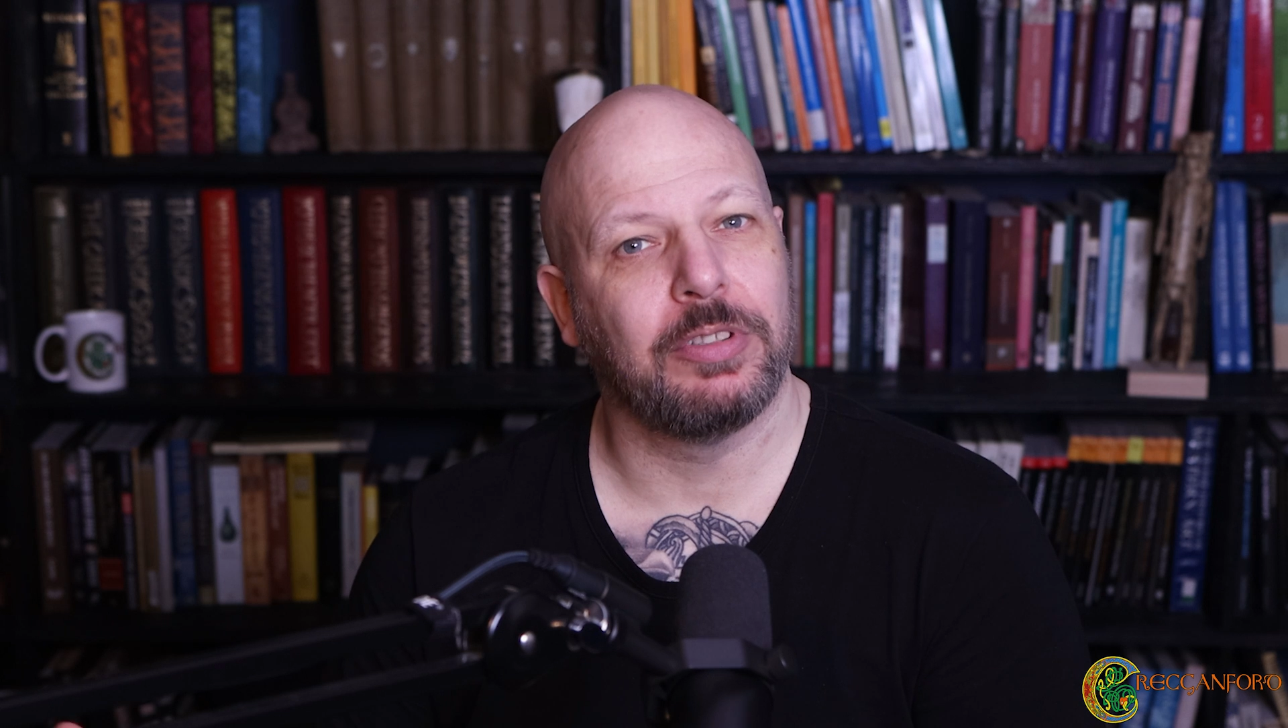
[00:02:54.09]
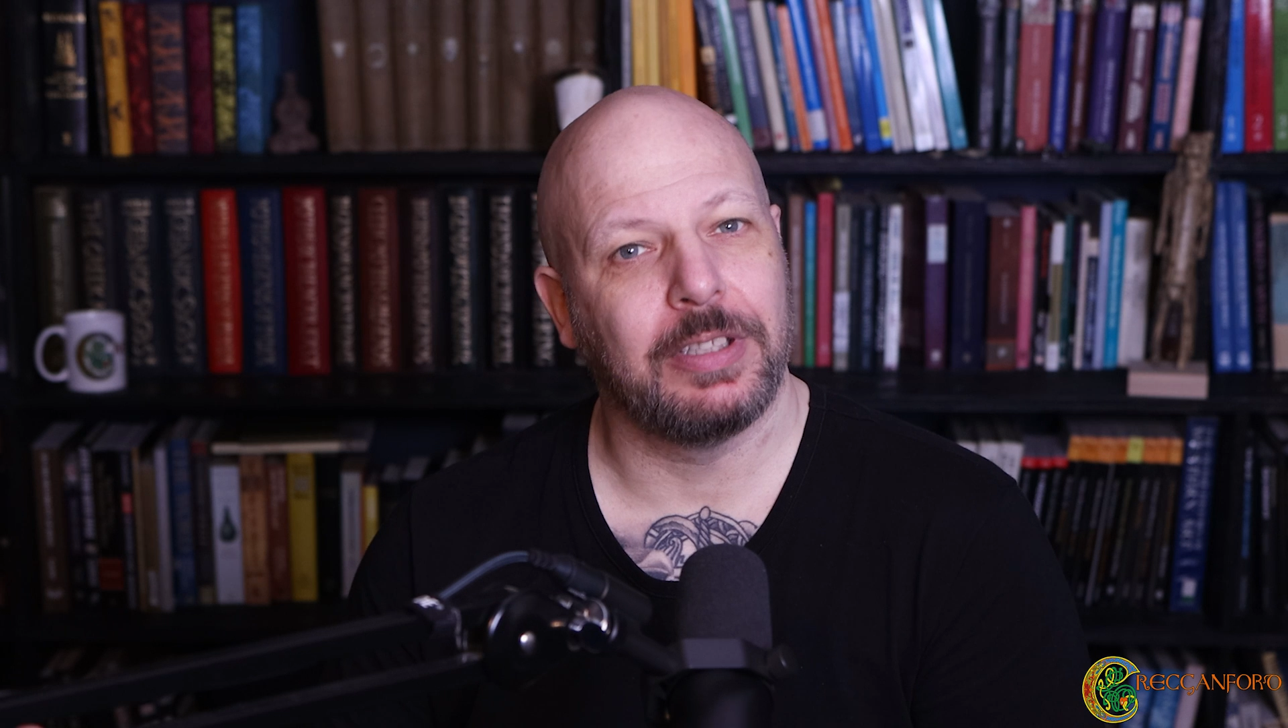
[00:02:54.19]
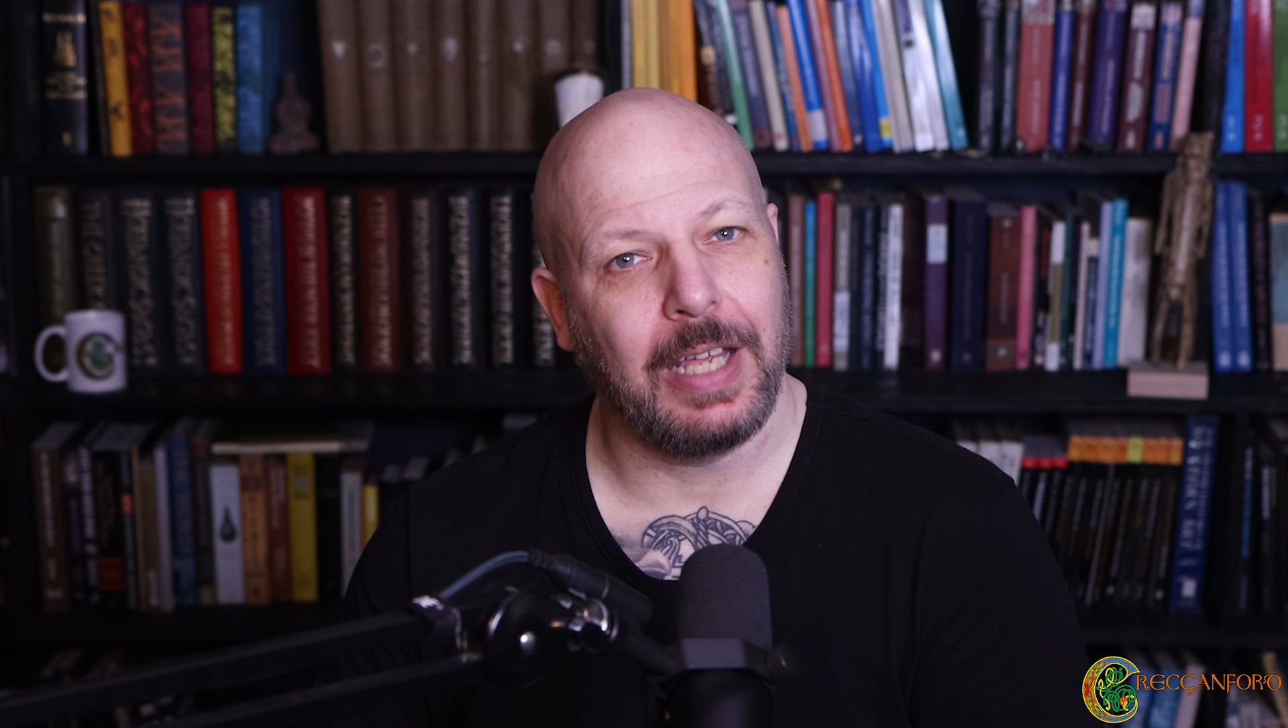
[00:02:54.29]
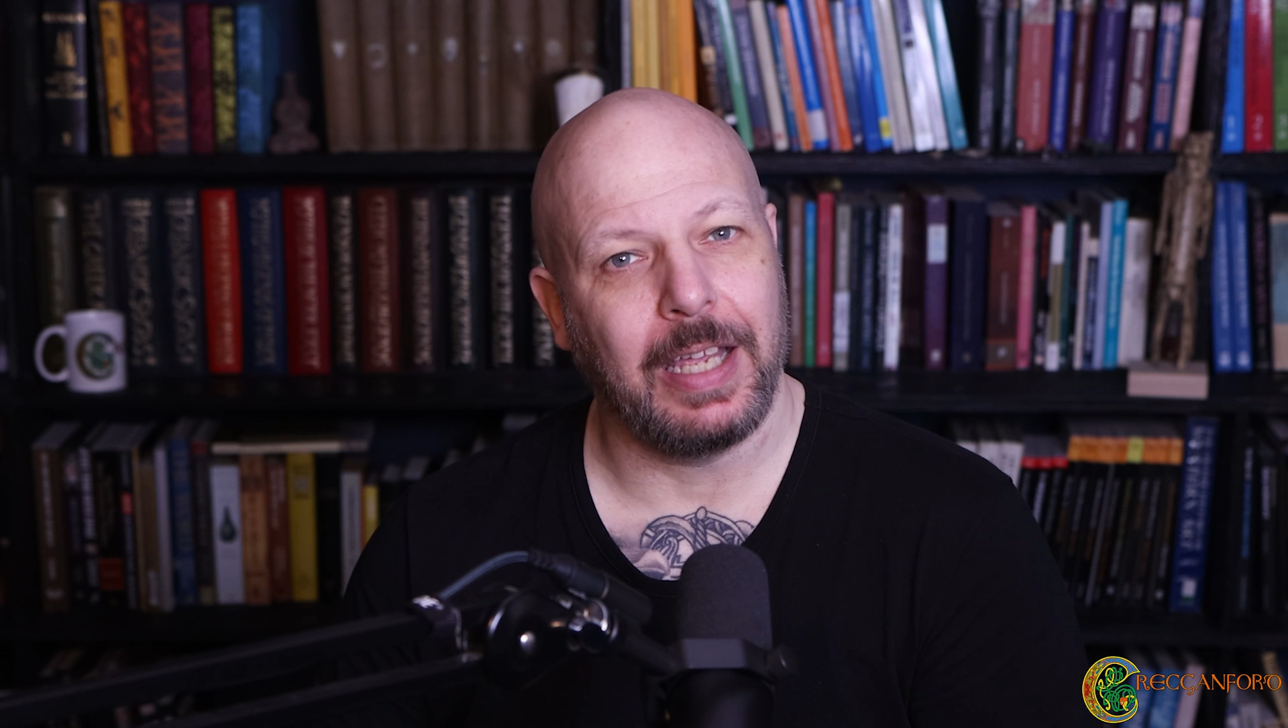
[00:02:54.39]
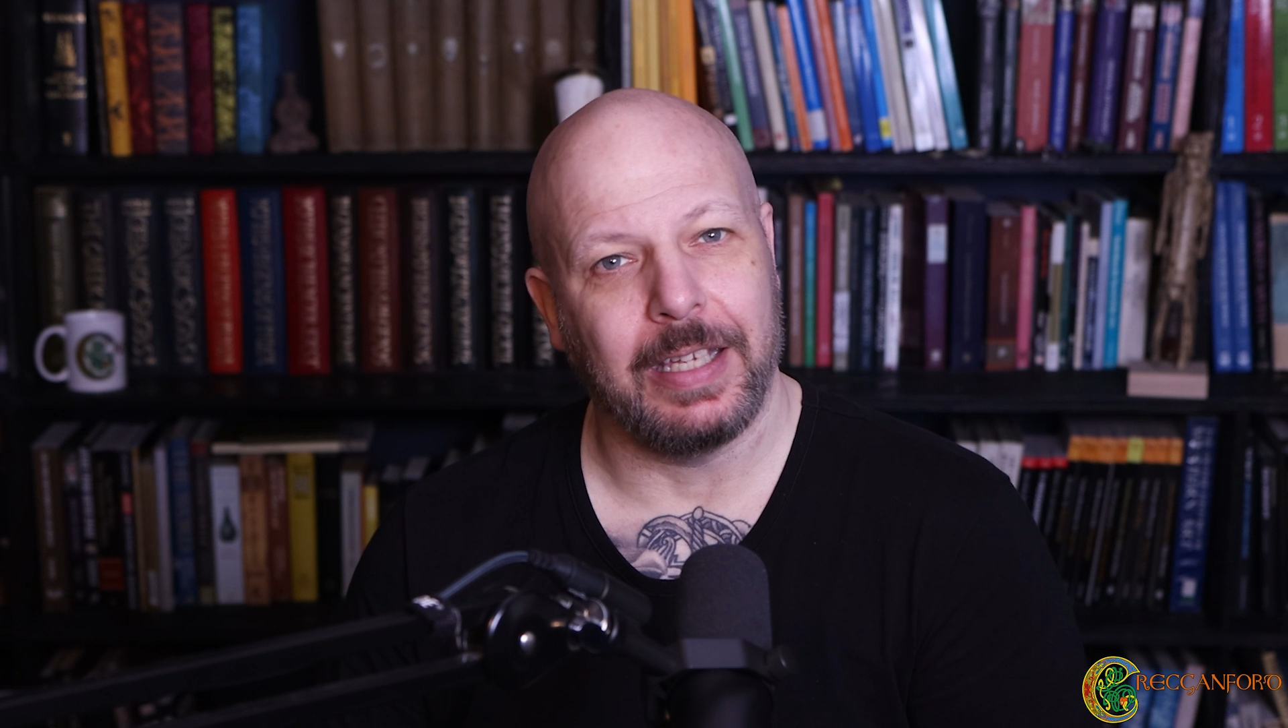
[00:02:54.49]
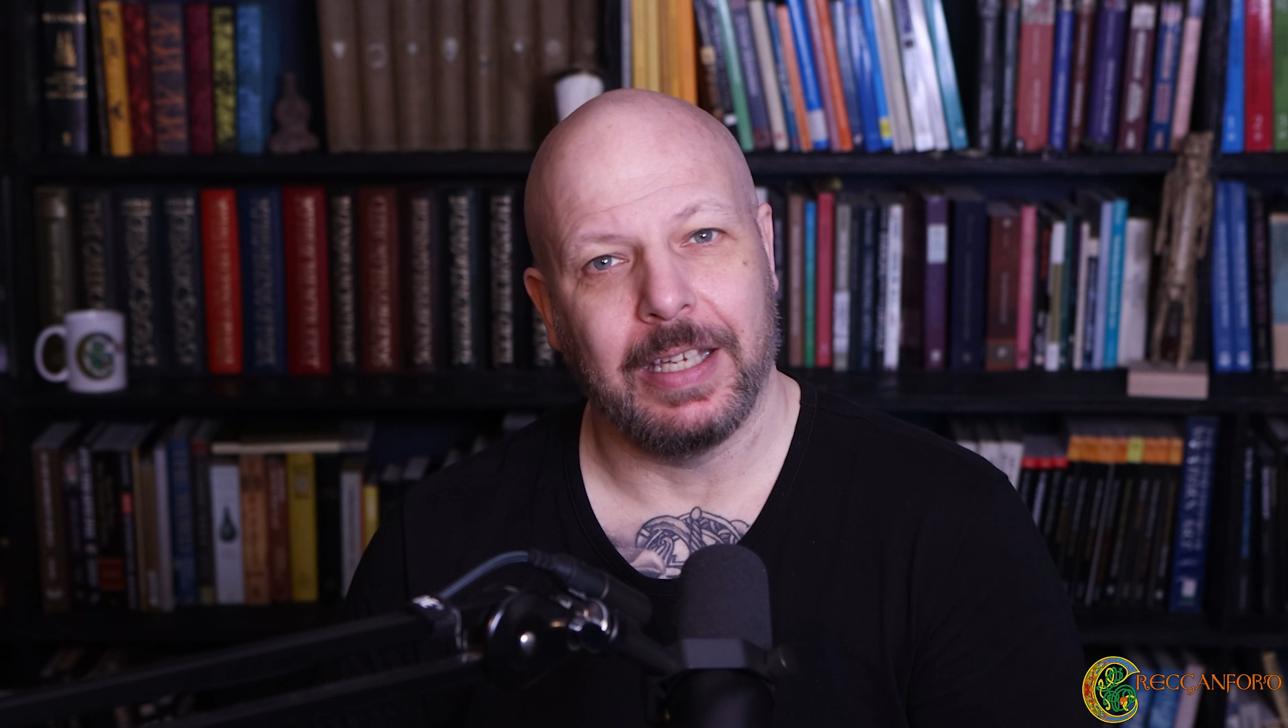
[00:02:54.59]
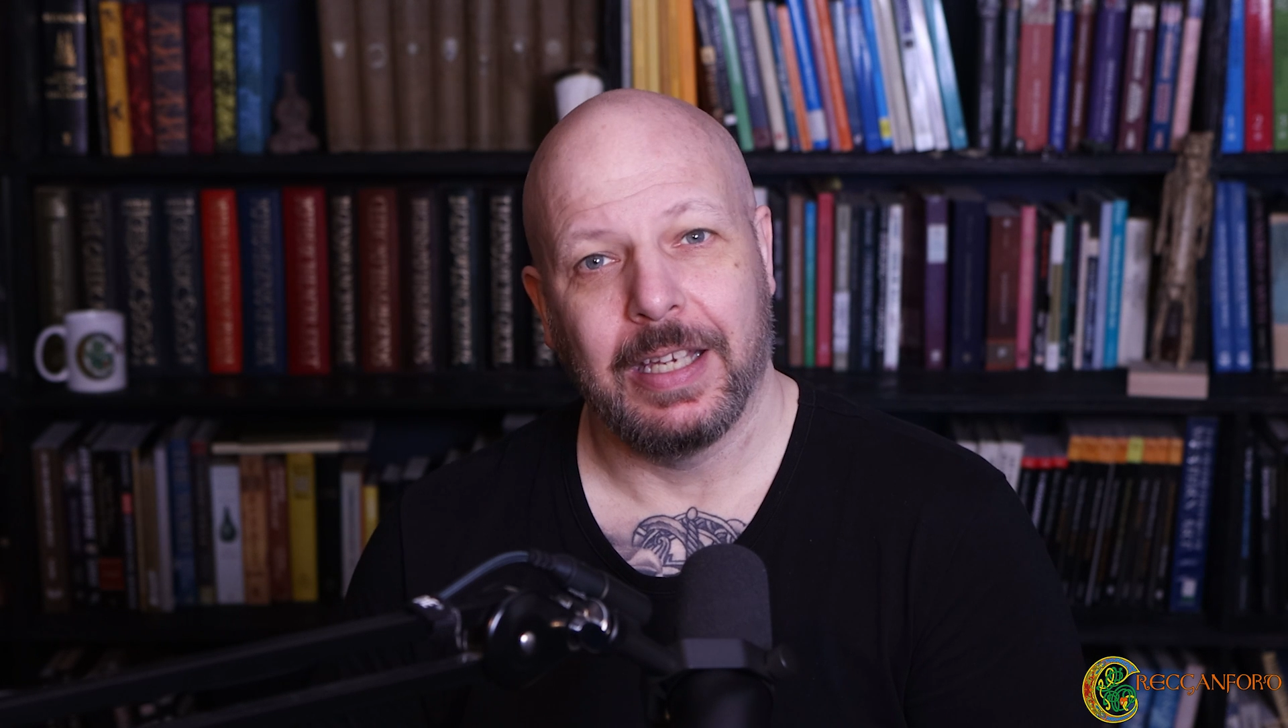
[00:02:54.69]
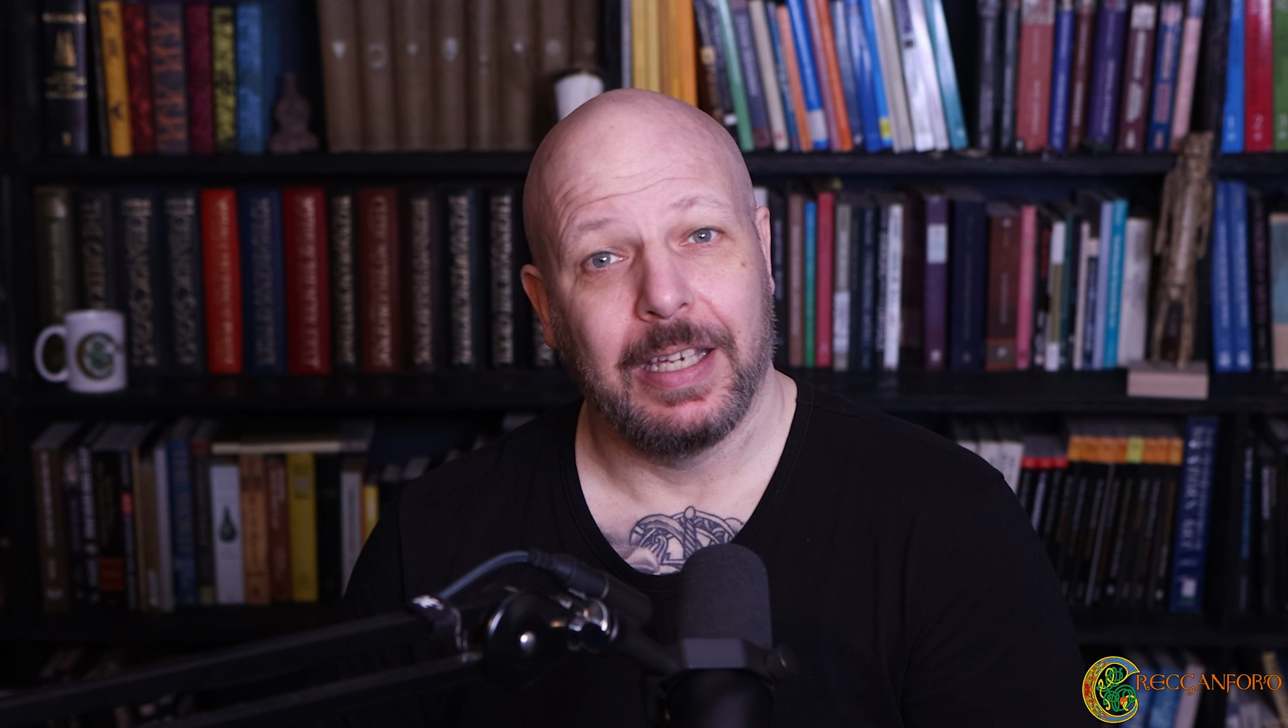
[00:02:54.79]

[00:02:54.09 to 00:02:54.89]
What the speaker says: today,